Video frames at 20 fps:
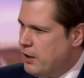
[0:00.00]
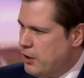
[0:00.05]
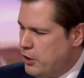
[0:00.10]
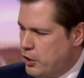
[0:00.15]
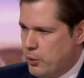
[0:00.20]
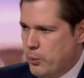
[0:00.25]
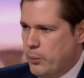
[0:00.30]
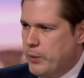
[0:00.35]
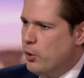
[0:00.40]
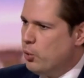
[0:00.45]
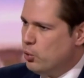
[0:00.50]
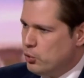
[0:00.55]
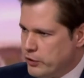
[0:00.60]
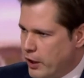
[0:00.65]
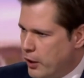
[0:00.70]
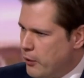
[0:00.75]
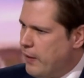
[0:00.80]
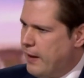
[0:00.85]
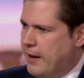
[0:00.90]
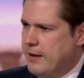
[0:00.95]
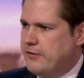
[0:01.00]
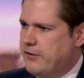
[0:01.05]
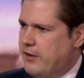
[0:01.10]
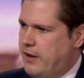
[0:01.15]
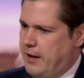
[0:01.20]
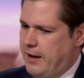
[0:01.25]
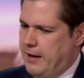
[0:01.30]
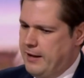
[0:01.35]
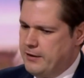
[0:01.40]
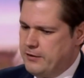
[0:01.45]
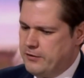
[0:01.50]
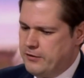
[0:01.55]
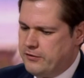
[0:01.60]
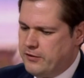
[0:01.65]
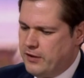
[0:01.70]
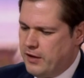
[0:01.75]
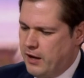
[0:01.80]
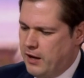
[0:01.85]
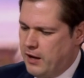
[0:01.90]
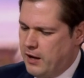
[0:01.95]
We all know that, and
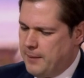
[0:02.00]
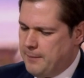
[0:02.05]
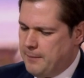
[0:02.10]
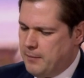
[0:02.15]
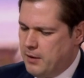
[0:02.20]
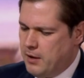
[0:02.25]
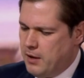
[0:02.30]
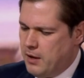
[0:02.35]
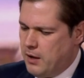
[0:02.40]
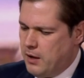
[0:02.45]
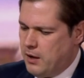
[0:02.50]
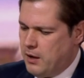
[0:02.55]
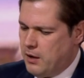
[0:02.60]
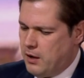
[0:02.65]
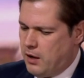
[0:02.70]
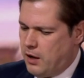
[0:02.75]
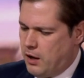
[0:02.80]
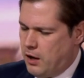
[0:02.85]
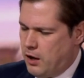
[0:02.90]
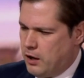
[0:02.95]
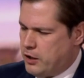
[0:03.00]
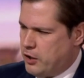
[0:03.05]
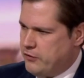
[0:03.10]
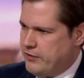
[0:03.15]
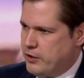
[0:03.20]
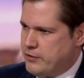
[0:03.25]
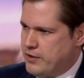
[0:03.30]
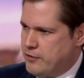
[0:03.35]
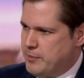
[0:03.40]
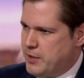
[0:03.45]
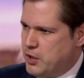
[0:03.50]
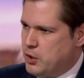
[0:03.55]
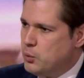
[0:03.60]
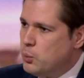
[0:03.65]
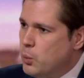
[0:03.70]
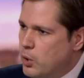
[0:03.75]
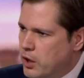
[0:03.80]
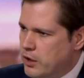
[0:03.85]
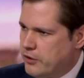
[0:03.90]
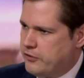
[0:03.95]
our heart goes out to everybody who
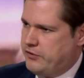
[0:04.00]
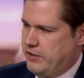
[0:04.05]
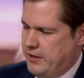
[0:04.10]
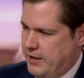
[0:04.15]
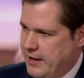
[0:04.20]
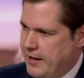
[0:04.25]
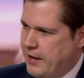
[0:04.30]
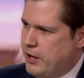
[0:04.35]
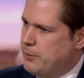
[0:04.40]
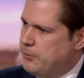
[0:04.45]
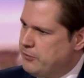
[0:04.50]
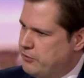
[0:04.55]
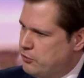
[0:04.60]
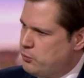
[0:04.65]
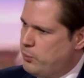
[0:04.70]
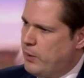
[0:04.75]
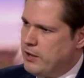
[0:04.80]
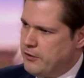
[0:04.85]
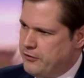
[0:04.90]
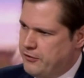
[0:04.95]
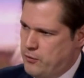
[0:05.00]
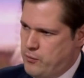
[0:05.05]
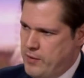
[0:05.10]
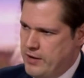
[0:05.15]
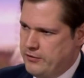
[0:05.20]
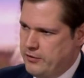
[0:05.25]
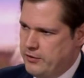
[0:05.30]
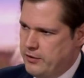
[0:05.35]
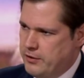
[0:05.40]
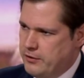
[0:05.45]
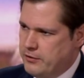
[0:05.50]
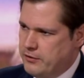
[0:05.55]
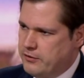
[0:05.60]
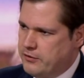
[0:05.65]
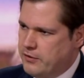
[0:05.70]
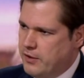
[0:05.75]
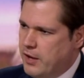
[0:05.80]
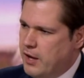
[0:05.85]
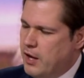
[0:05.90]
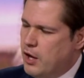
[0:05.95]
works in care homes as well as the
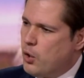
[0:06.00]
residents.